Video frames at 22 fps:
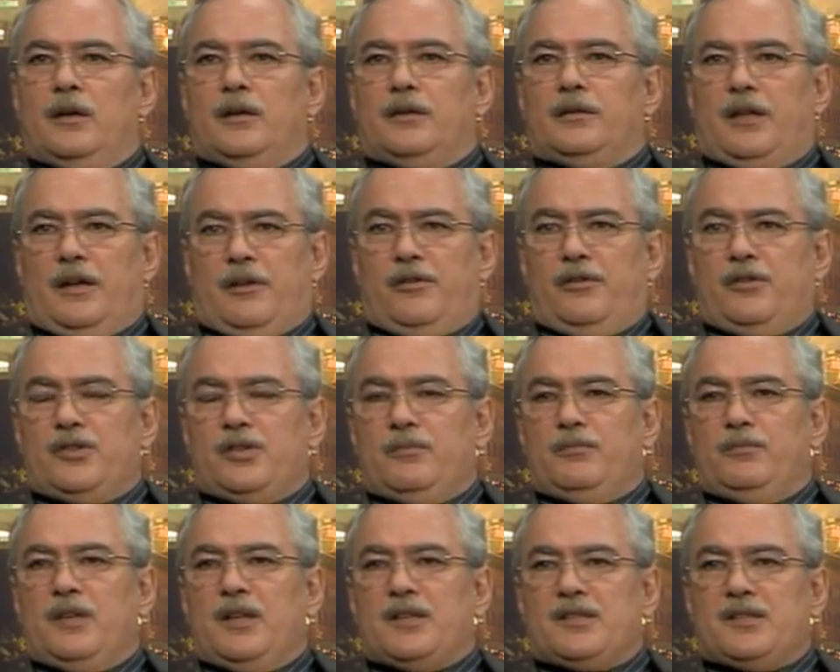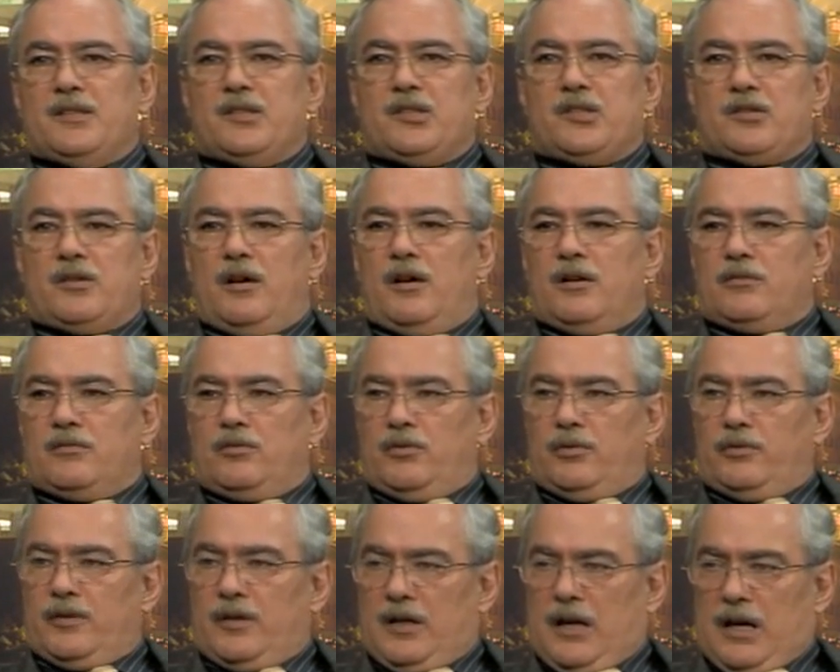Terrorism doesn't start
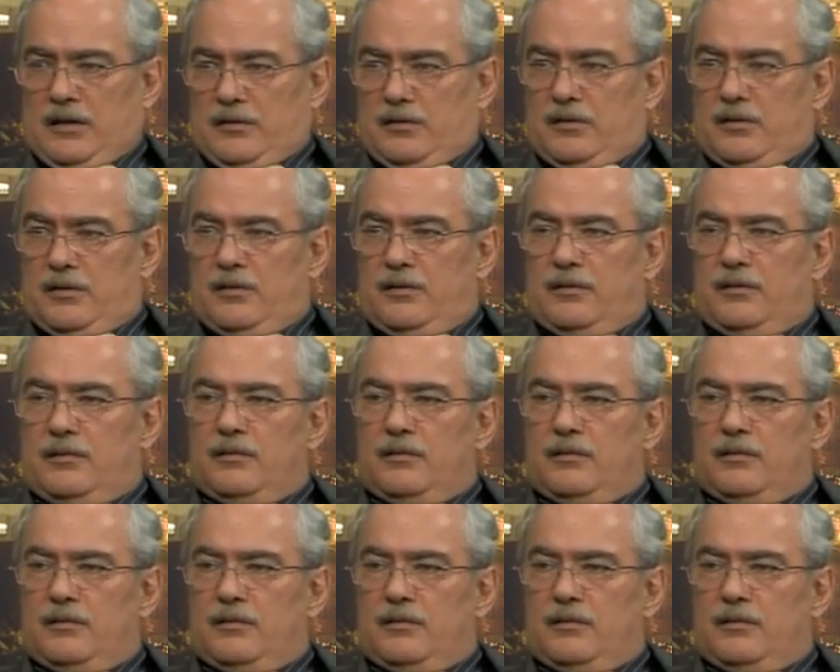overnight.